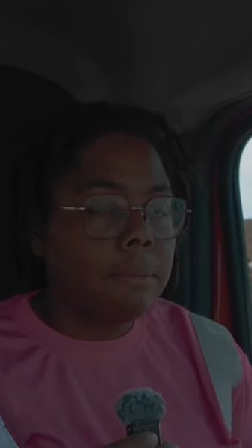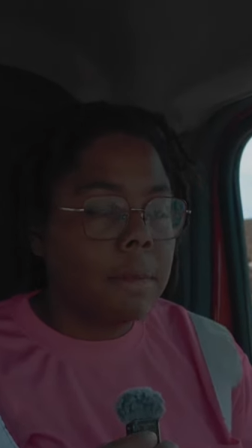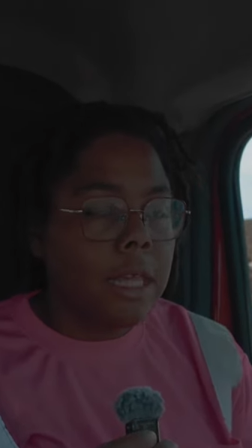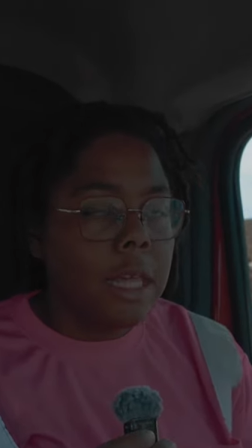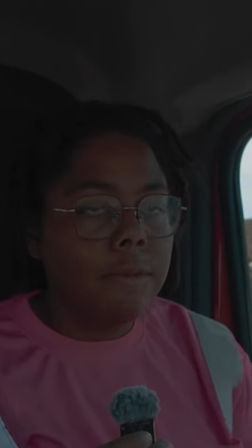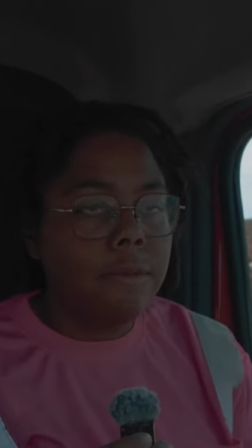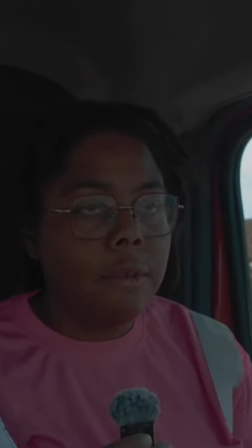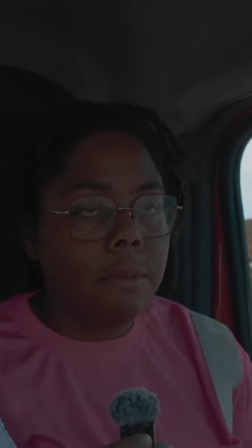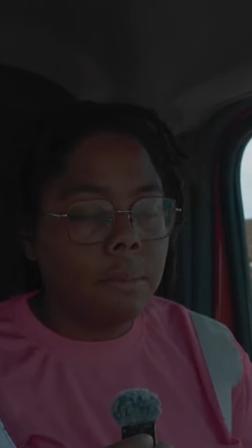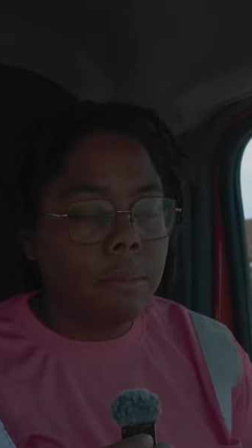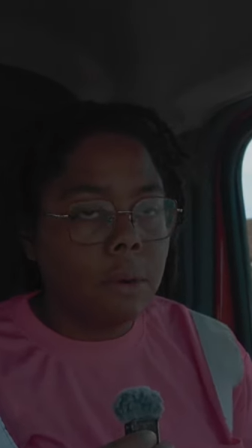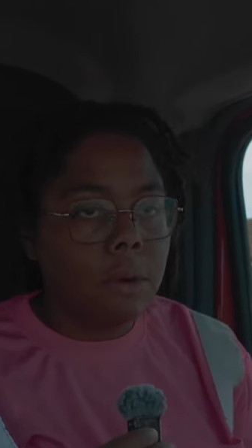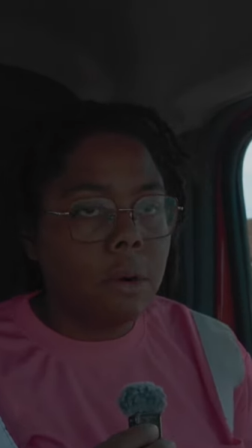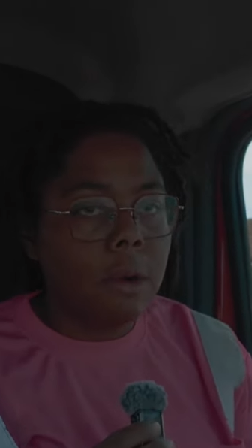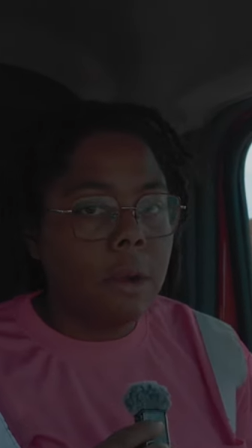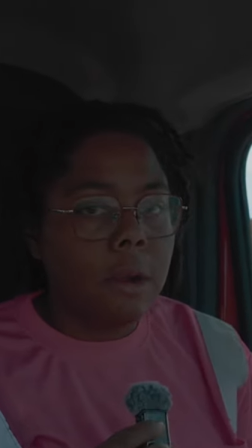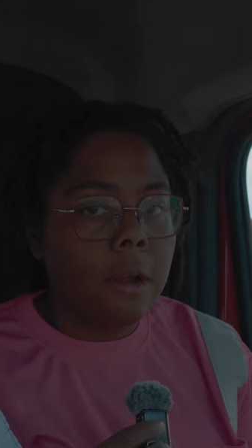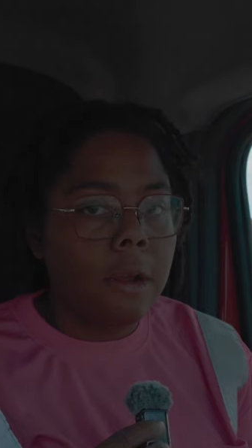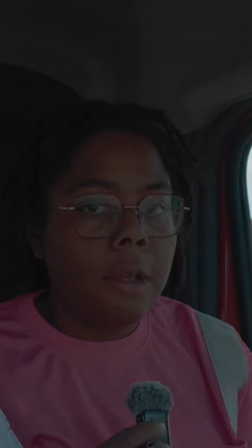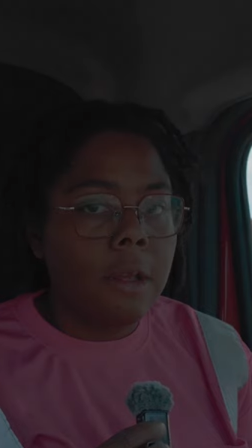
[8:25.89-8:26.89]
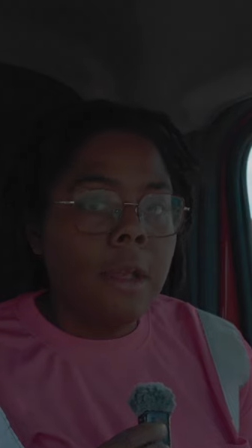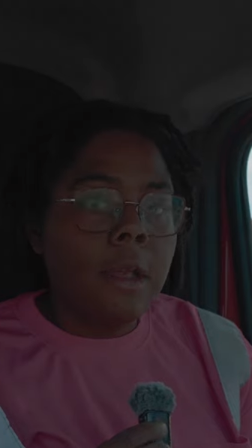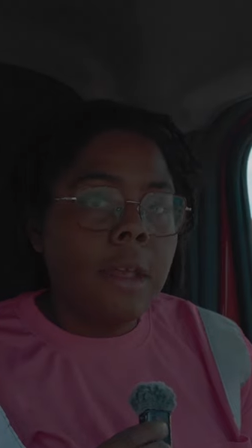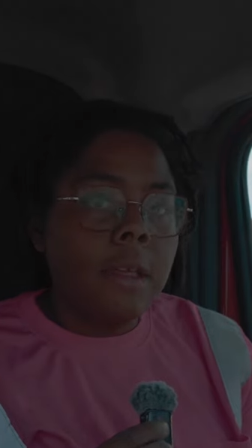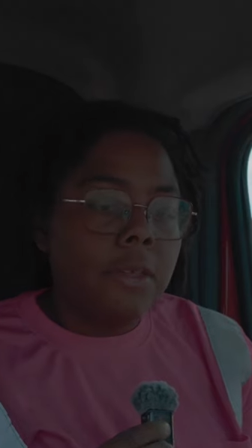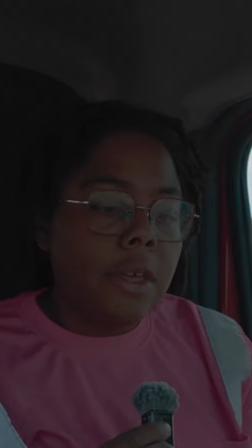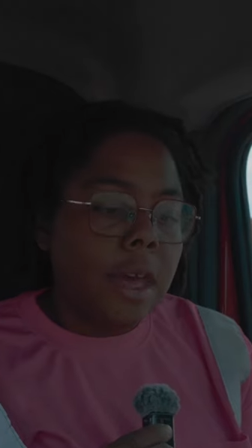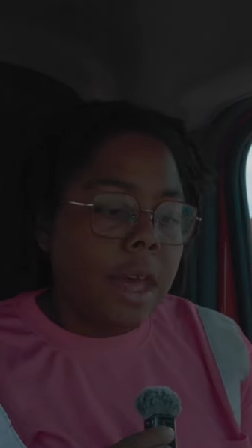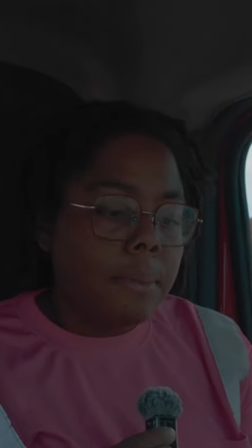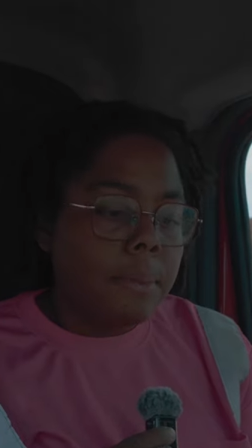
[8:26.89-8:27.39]
even more,
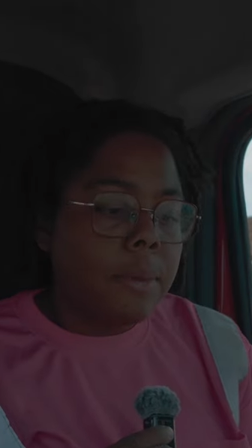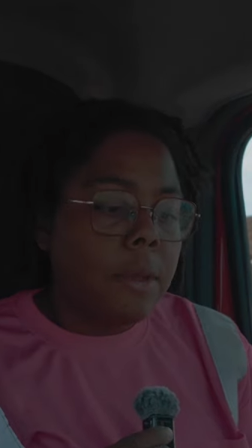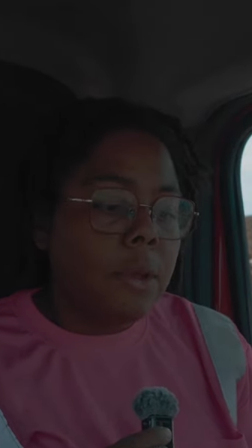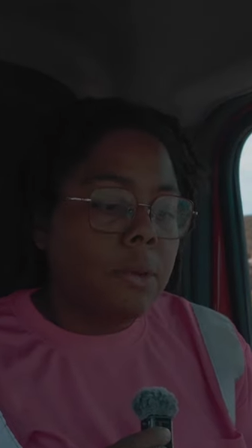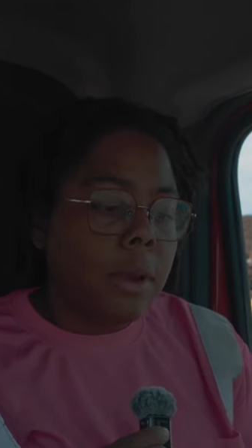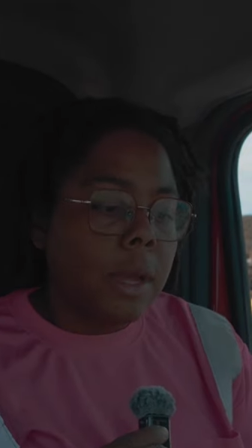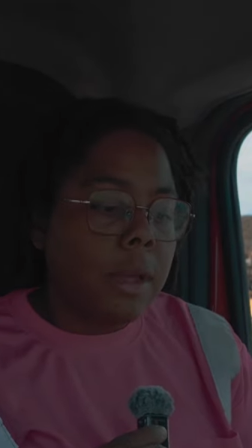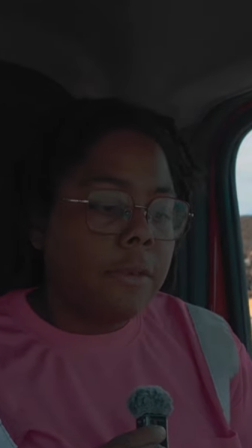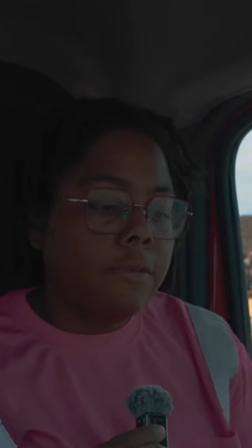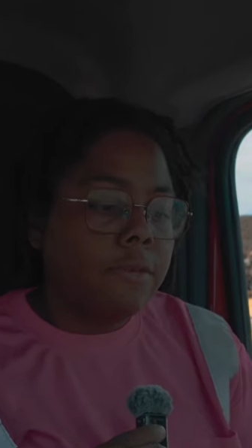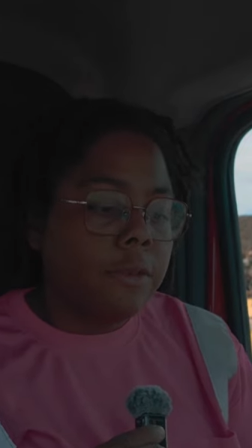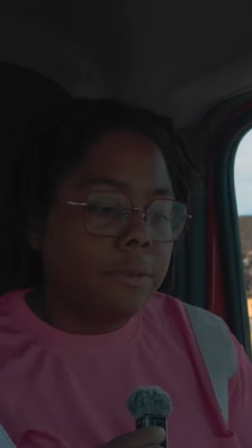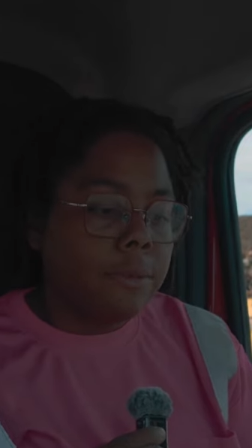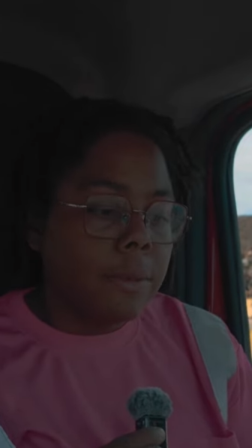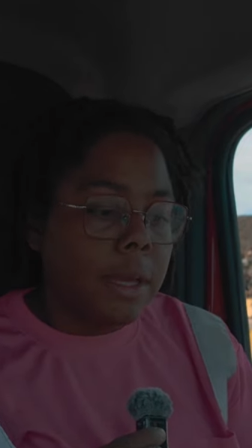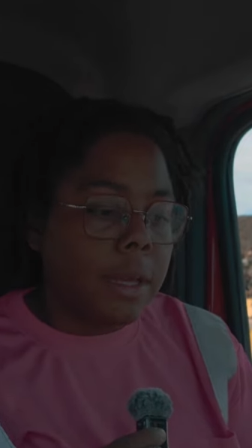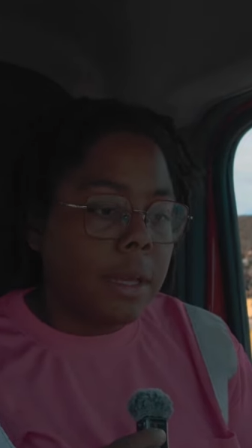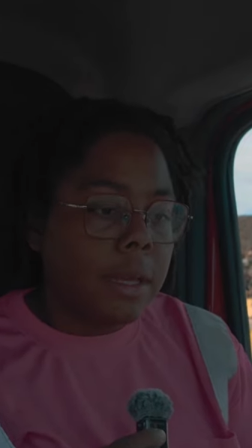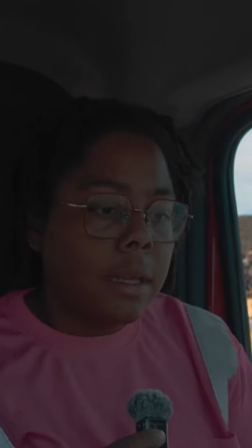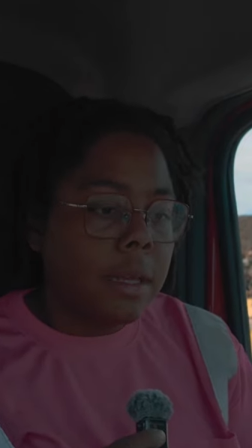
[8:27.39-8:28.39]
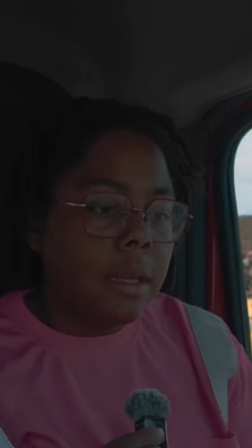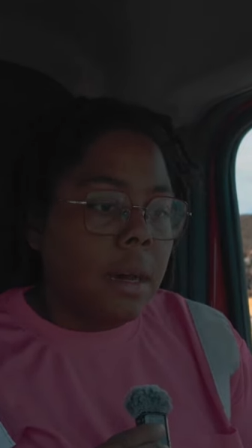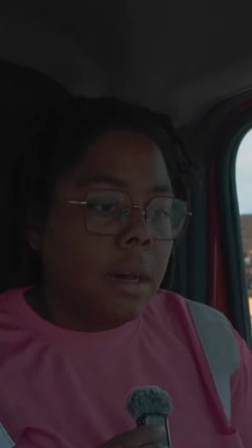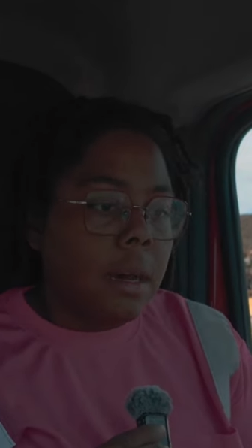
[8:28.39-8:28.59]
that'd be great for me.